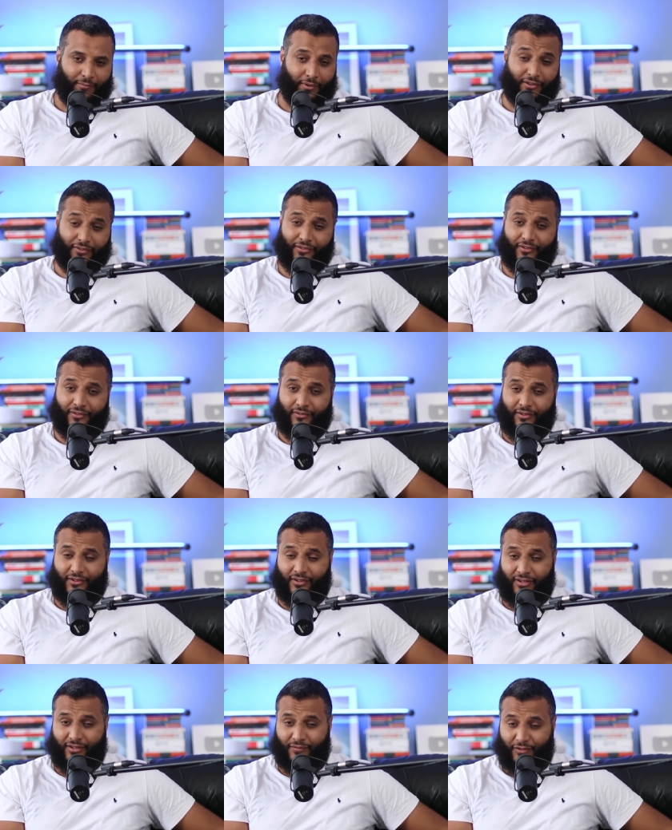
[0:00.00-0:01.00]
But
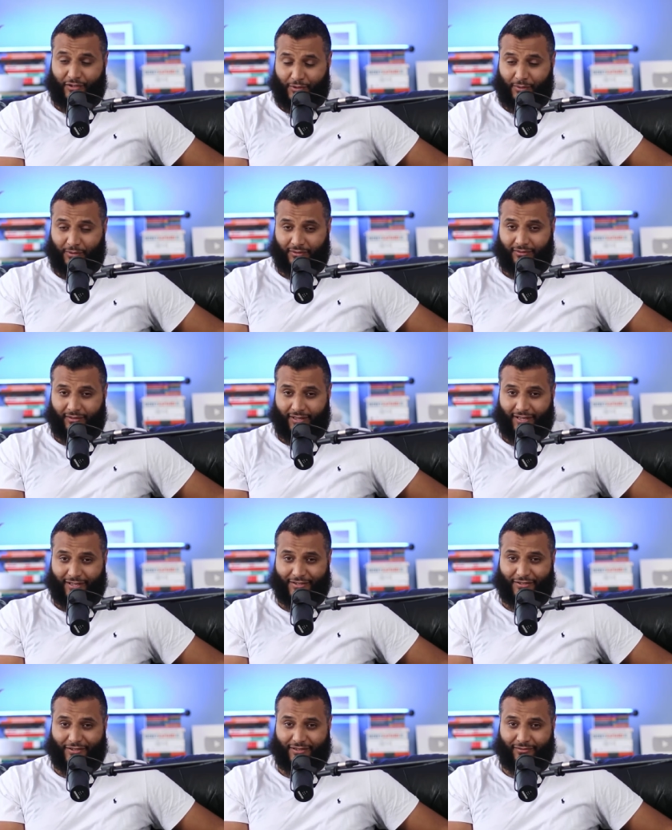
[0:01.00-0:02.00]
this individual
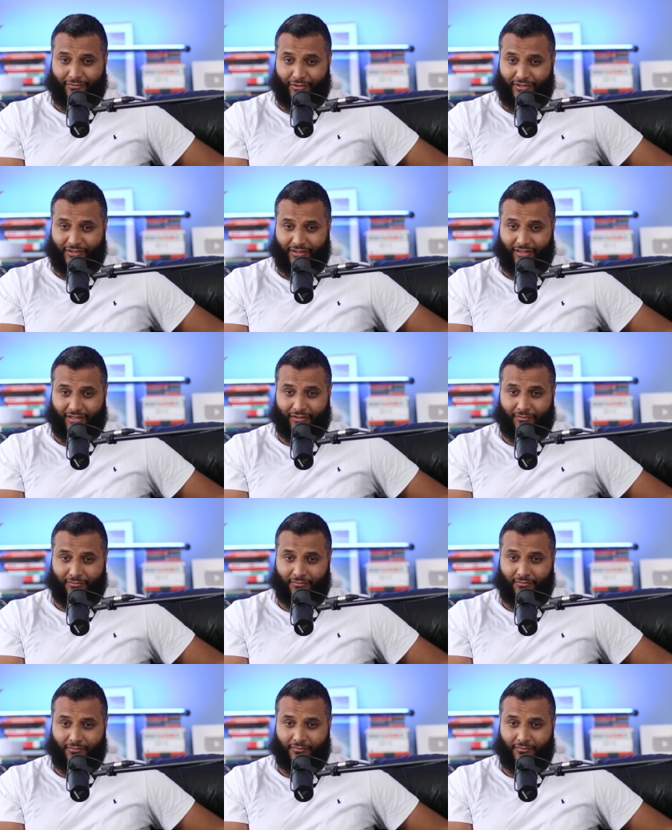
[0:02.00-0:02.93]
has recently